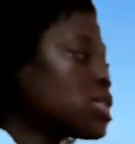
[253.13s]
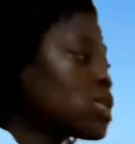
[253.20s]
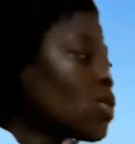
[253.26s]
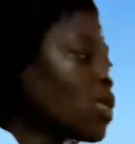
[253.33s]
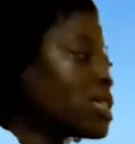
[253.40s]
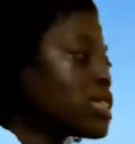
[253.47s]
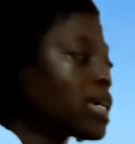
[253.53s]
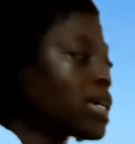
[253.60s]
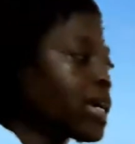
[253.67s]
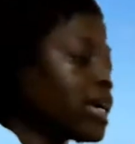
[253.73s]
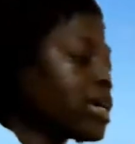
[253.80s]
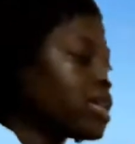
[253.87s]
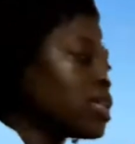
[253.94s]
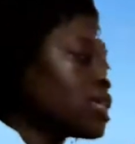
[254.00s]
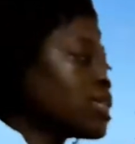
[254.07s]
So once
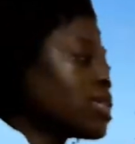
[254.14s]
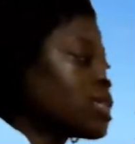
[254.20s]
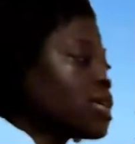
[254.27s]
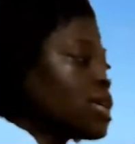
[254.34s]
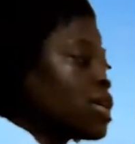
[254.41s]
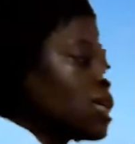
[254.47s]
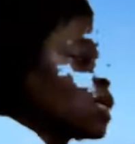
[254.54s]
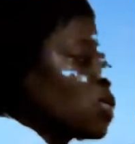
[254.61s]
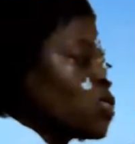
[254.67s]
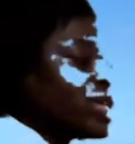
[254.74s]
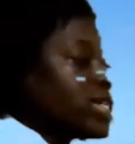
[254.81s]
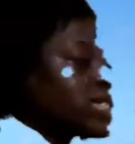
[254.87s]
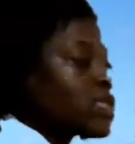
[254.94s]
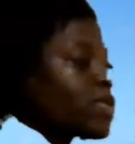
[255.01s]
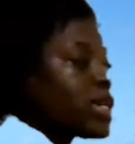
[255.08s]
again,
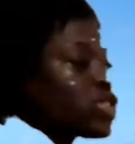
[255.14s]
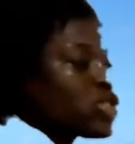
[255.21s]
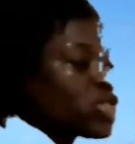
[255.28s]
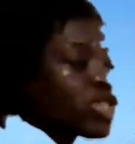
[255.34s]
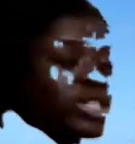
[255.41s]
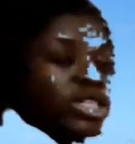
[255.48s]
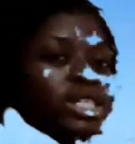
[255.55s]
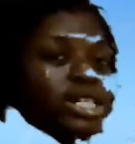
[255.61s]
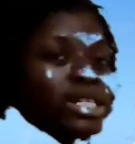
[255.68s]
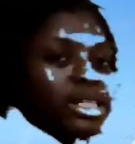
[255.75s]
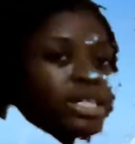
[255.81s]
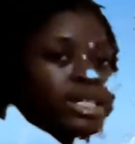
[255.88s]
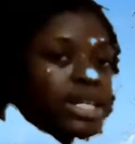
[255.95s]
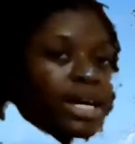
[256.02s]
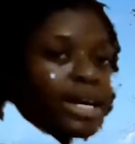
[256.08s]
we switch the
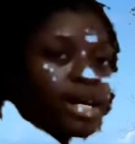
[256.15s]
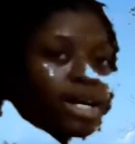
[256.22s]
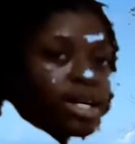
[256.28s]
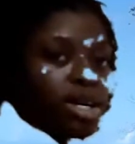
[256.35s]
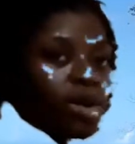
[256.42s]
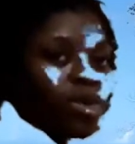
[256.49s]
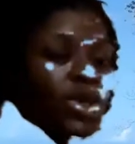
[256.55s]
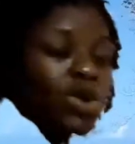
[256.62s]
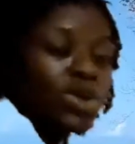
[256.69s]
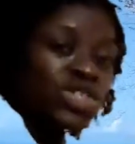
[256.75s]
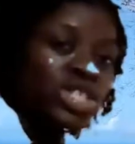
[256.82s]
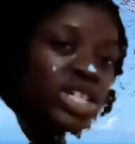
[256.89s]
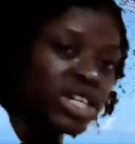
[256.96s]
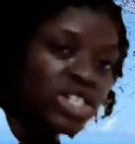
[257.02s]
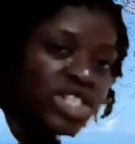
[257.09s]
leading diagonal. We don't
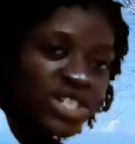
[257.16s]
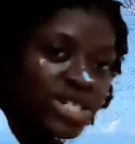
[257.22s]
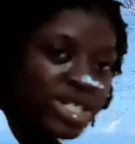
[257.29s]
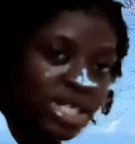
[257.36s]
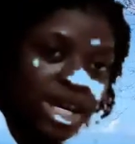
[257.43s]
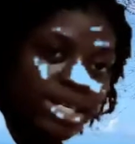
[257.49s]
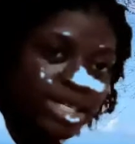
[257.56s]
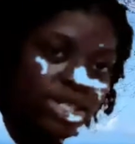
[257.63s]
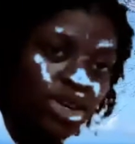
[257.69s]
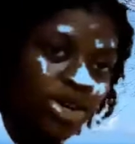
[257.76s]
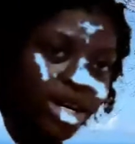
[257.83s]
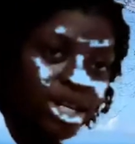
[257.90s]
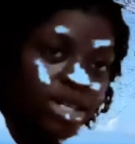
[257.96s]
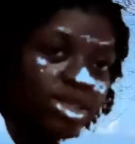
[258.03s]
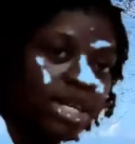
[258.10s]
change your signs or
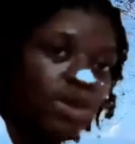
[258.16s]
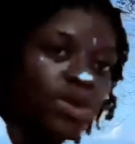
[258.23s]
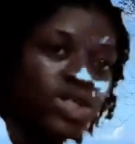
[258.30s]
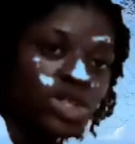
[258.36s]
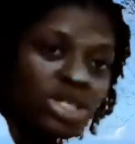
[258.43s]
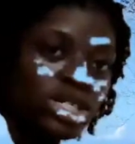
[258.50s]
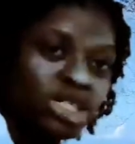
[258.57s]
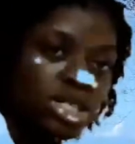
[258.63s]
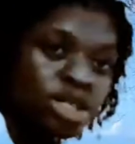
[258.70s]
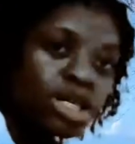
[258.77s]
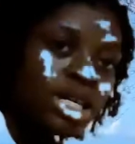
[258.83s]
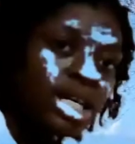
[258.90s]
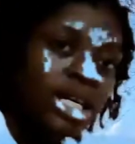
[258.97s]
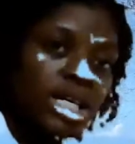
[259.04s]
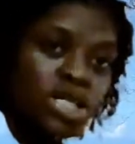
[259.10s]
anything. We just
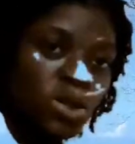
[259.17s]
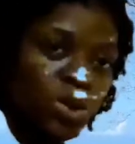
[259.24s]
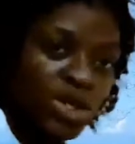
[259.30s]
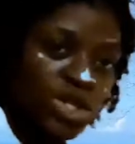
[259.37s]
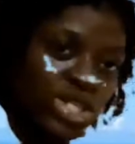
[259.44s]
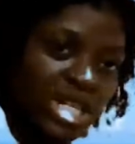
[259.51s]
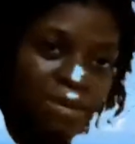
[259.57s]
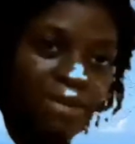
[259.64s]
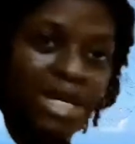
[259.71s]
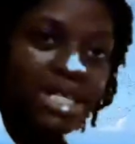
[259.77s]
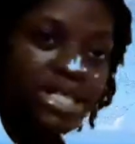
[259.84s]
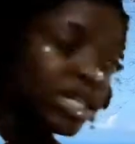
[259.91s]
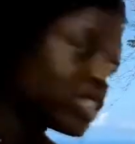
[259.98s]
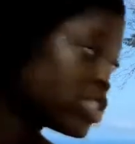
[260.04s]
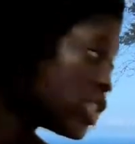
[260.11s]
switch them,
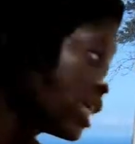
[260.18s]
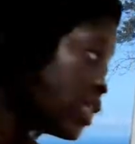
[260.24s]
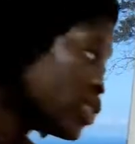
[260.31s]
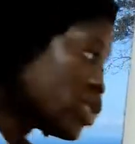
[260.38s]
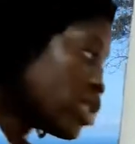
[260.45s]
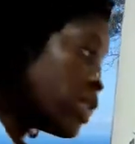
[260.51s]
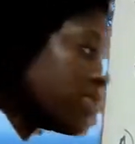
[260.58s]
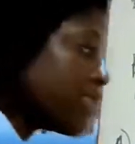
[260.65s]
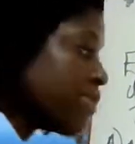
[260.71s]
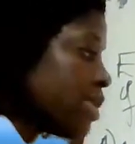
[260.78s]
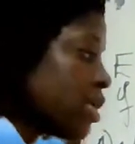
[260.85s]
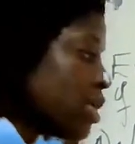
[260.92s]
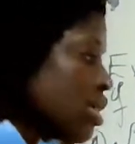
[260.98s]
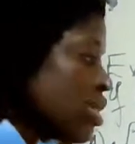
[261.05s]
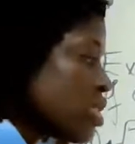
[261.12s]
interchange them.
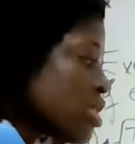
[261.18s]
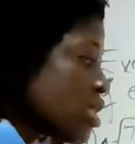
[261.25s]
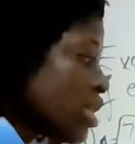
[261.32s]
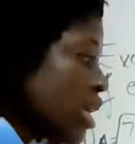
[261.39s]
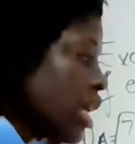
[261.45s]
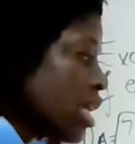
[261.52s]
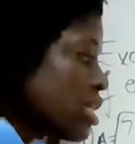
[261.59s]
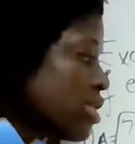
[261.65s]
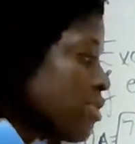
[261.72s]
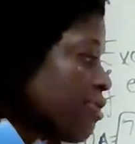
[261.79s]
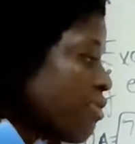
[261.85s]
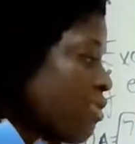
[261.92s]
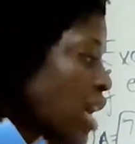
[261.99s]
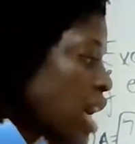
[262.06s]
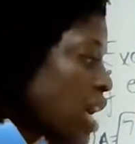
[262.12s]
So
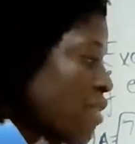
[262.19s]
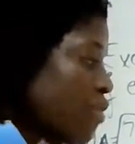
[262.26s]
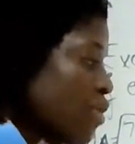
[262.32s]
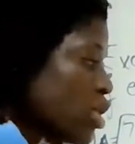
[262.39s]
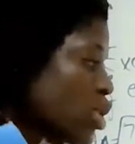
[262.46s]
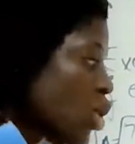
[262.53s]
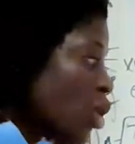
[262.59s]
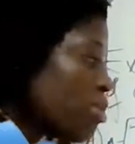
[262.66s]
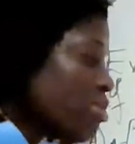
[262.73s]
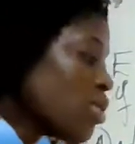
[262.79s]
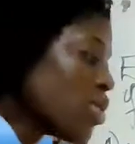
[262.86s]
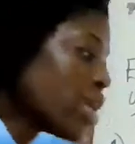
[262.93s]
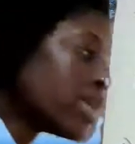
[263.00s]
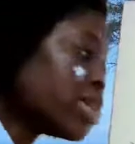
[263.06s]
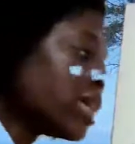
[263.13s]
-5 will now be
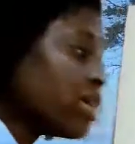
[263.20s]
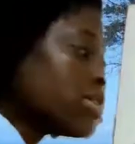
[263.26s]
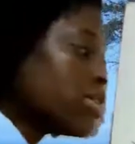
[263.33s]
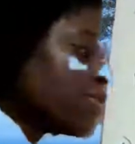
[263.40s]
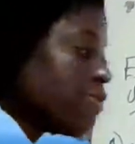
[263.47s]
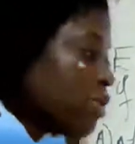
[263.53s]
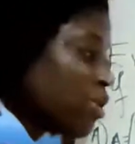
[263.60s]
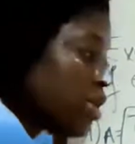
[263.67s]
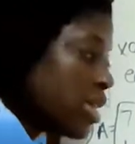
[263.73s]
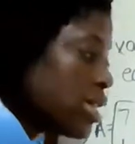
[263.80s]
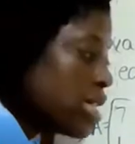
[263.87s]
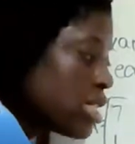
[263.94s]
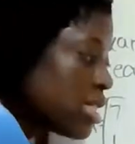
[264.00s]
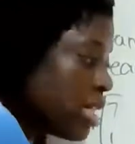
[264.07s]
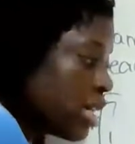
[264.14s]
where -4
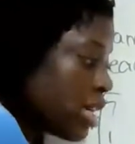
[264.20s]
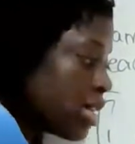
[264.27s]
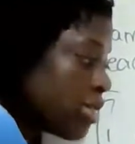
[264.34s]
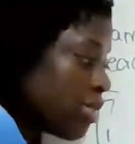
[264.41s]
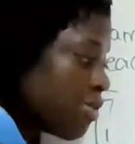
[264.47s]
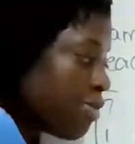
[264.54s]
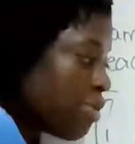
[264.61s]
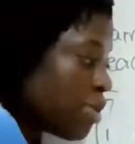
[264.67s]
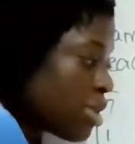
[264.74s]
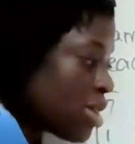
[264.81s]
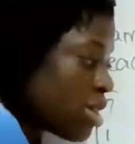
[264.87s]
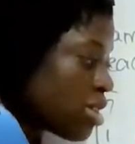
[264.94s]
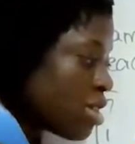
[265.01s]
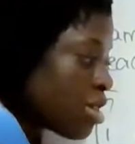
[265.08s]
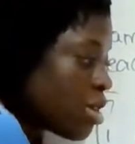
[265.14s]
is.
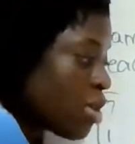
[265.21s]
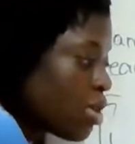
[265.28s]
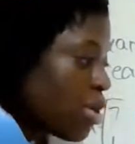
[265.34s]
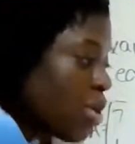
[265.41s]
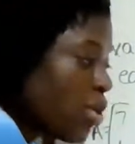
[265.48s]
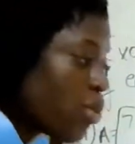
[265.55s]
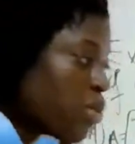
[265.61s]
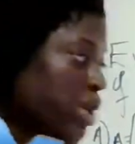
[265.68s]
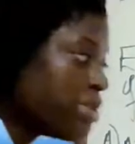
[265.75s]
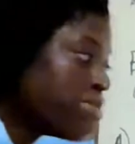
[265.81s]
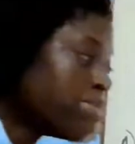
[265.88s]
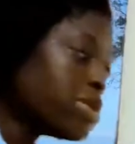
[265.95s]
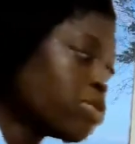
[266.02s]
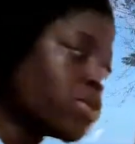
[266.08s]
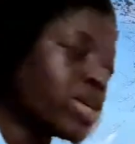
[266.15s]
-4 will
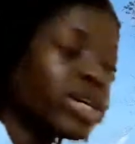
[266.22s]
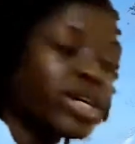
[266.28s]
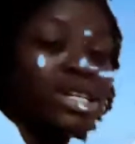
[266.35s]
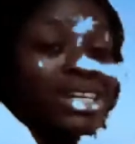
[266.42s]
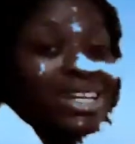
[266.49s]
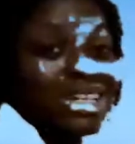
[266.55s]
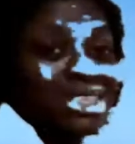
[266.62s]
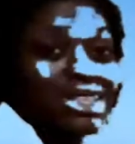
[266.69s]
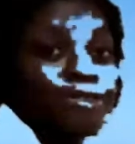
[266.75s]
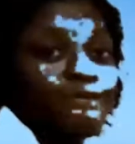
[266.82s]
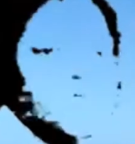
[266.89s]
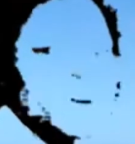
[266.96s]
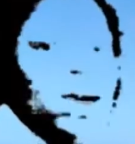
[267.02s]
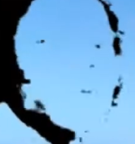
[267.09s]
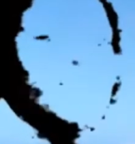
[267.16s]
be where
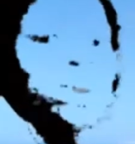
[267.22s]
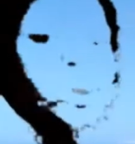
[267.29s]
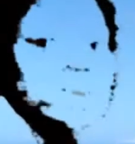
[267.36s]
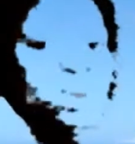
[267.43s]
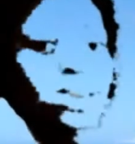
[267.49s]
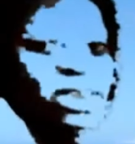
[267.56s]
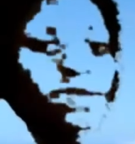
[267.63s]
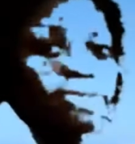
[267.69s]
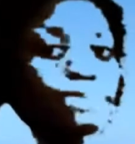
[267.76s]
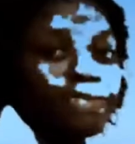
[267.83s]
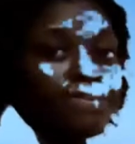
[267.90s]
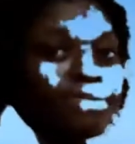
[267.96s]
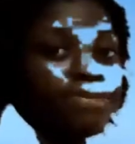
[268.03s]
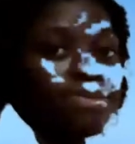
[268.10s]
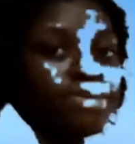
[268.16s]
-5
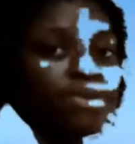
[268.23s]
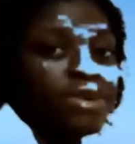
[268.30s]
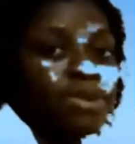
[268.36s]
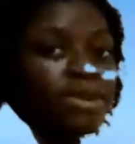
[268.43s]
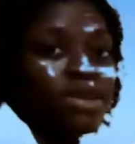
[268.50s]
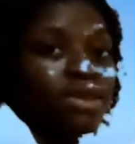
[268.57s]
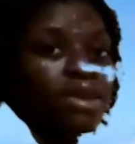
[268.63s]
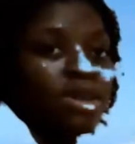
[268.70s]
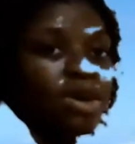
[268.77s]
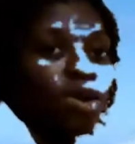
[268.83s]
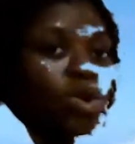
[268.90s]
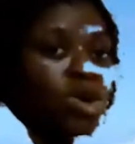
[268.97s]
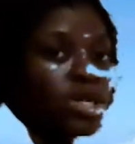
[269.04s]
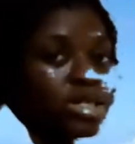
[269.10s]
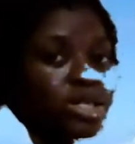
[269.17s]

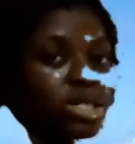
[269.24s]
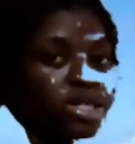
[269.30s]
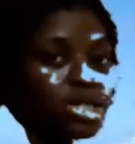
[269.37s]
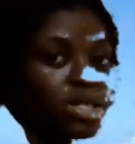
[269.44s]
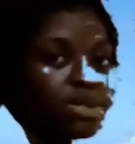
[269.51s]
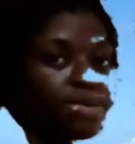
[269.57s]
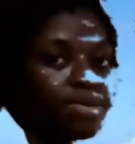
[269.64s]
was.